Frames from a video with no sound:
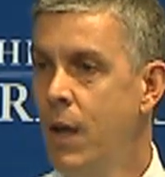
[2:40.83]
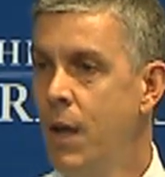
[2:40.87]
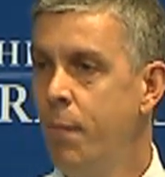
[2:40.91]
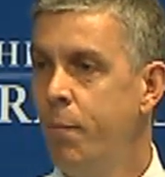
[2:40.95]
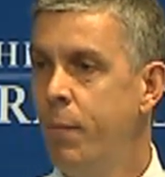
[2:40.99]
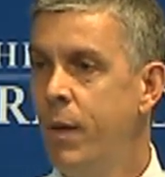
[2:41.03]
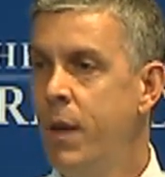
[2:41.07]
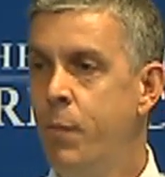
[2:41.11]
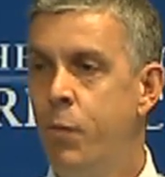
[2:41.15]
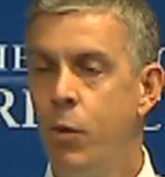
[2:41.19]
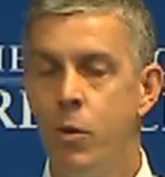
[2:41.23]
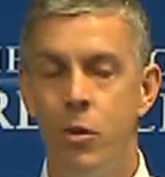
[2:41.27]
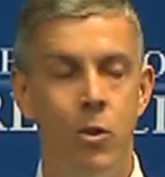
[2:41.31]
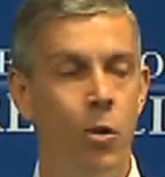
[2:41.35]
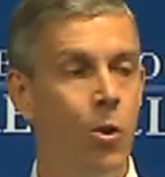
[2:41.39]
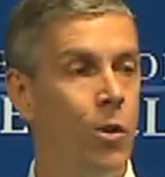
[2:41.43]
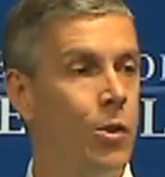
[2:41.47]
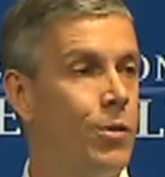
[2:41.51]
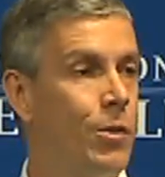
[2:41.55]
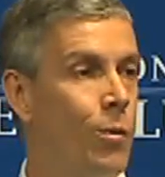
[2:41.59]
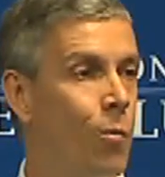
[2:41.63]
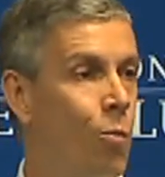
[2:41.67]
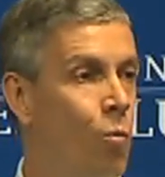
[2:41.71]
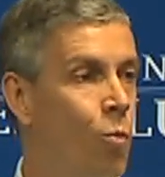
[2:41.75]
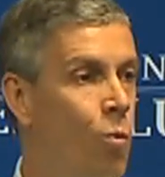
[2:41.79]
People are doing
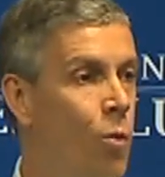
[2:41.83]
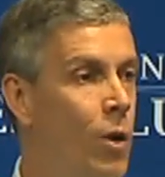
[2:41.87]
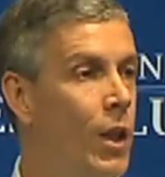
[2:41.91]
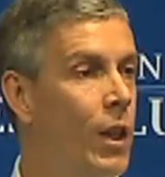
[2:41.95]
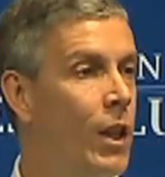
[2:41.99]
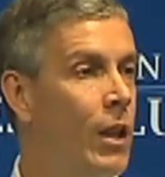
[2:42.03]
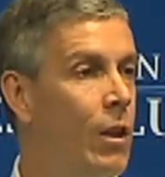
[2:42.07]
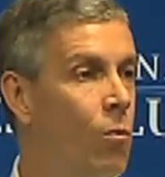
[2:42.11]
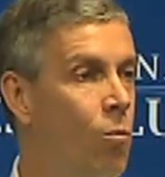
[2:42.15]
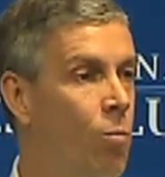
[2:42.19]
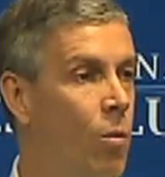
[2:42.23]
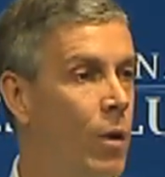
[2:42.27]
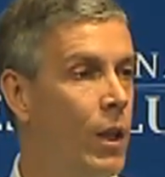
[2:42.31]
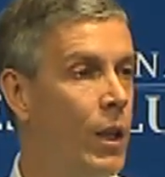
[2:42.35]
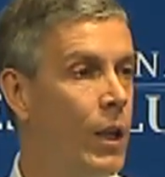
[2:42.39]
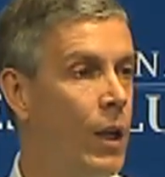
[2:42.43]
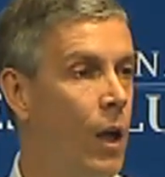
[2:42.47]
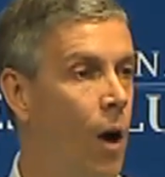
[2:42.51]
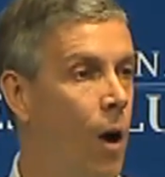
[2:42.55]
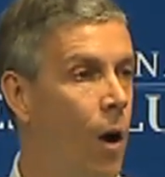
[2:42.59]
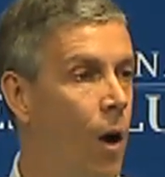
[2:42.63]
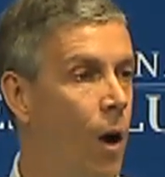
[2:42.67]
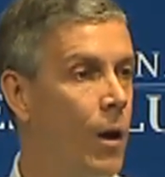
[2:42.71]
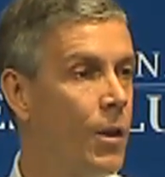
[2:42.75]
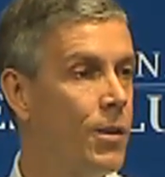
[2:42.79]
some really, really
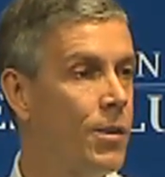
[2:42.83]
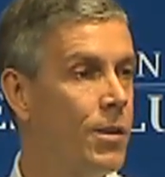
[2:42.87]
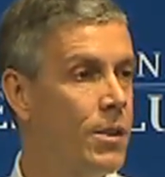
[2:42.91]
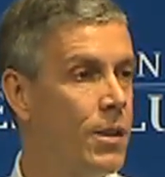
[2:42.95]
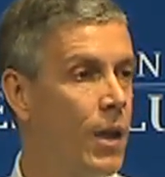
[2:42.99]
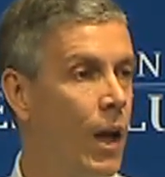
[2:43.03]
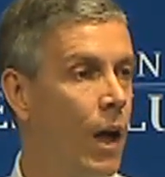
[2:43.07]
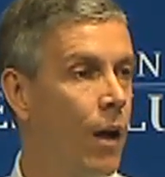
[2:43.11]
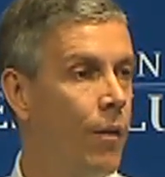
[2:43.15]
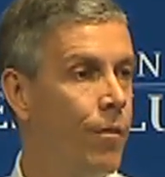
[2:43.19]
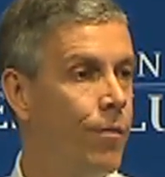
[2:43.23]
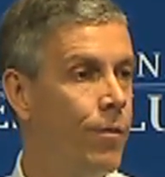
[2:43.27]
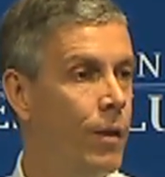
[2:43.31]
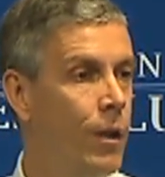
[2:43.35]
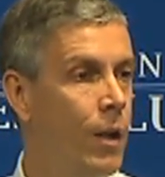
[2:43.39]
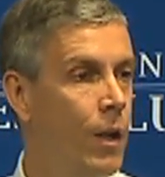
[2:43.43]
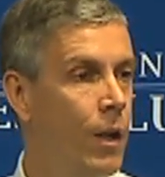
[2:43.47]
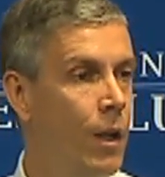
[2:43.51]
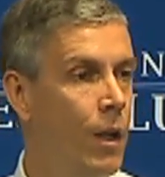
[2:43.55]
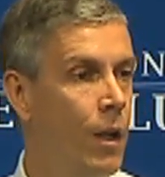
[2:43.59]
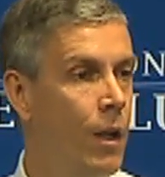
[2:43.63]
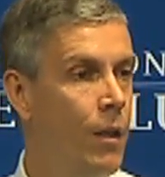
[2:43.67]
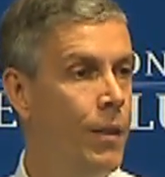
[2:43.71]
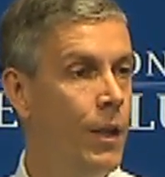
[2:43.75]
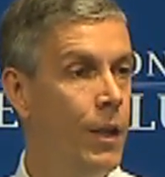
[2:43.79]
hard stuff
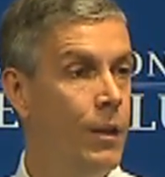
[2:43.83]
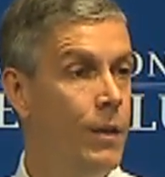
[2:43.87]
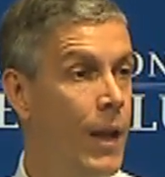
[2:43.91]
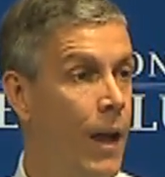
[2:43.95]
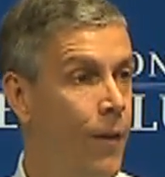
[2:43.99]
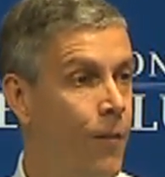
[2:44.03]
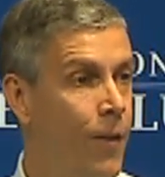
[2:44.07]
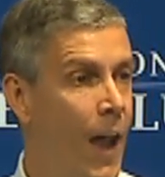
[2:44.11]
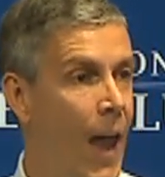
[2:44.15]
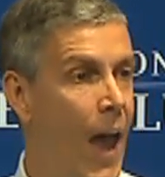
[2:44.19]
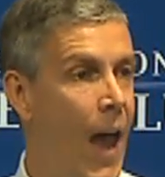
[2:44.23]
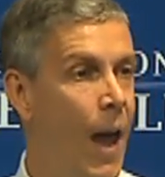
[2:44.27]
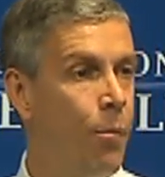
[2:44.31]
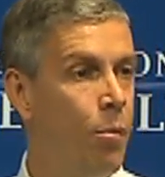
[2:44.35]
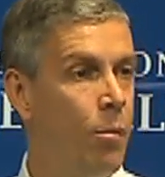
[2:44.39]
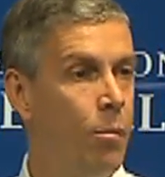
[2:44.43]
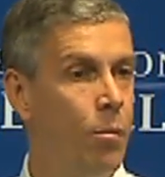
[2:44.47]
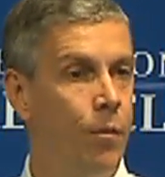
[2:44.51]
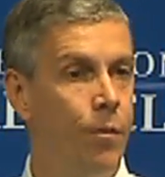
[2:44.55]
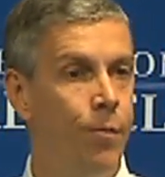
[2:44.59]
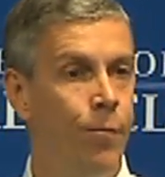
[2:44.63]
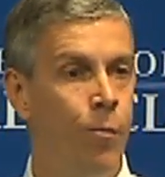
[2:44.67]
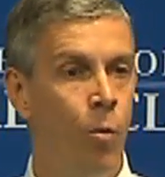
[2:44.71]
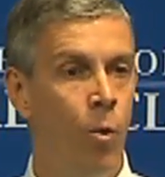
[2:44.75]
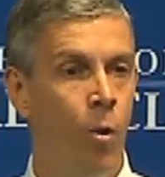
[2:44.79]
that never happened
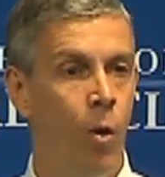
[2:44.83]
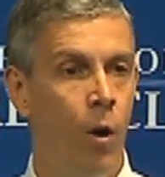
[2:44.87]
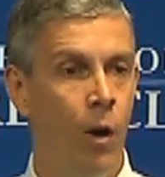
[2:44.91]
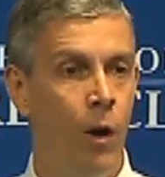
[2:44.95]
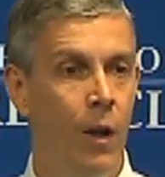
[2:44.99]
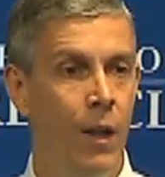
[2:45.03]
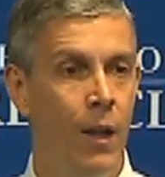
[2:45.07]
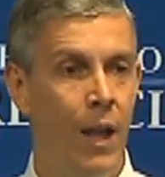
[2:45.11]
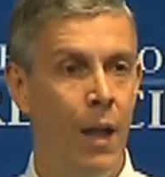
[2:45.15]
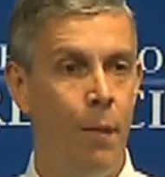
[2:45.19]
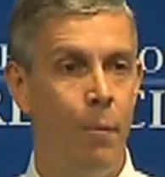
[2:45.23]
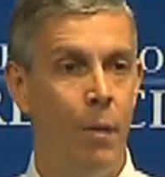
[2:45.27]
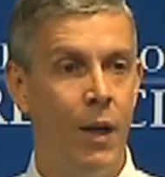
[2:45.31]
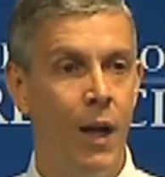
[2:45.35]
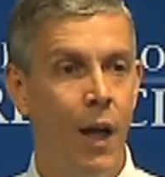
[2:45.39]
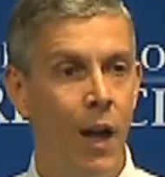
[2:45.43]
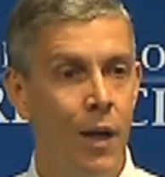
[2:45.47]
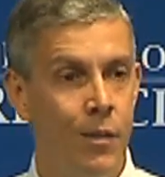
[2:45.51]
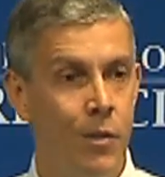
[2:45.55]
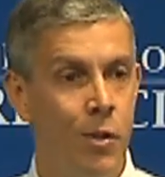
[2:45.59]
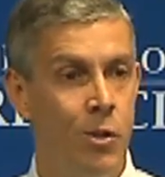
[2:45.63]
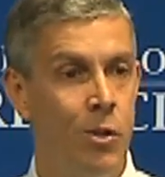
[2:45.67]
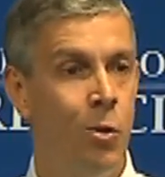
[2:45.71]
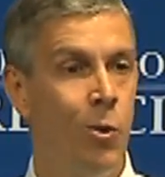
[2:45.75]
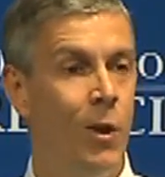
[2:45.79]
before, and because
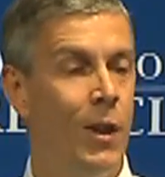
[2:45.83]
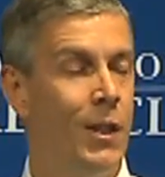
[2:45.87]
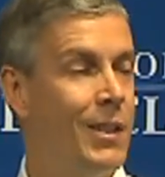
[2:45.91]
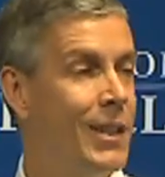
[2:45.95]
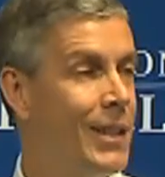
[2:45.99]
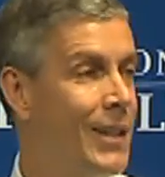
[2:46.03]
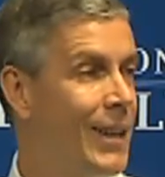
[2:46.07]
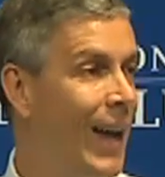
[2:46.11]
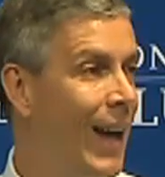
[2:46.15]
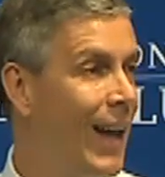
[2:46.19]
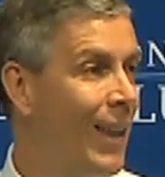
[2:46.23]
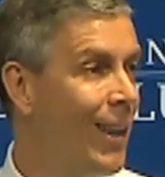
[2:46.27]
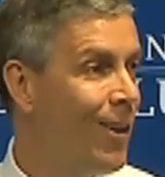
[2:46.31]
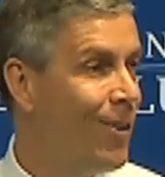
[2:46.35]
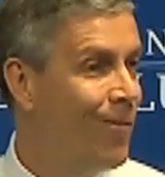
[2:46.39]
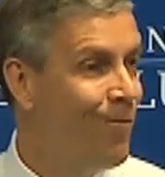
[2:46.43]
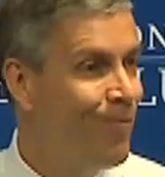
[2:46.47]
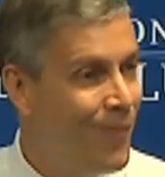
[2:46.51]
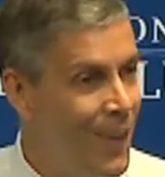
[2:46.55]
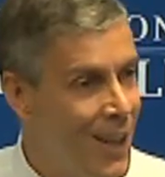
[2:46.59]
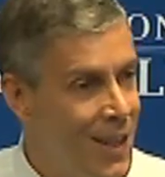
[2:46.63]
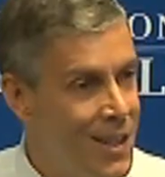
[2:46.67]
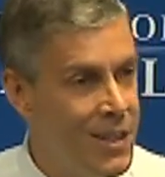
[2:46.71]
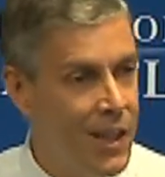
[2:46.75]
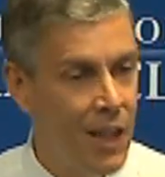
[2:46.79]
they're doing it together,
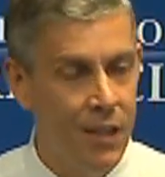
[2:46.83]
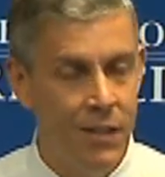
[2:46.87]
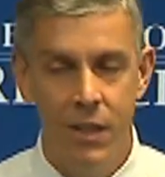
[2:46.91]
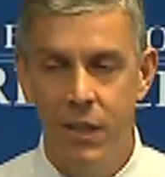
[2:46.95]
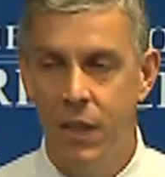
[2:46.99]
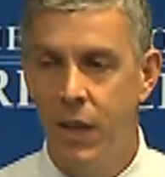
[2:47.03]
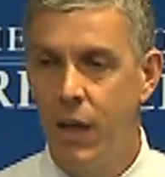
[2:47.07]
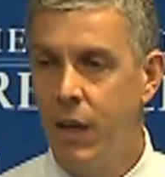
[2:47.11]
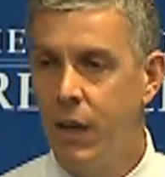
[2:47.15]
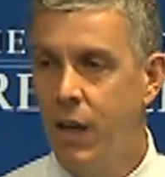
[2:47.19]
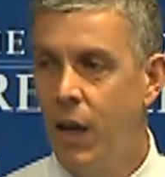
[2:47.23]
it doesn't get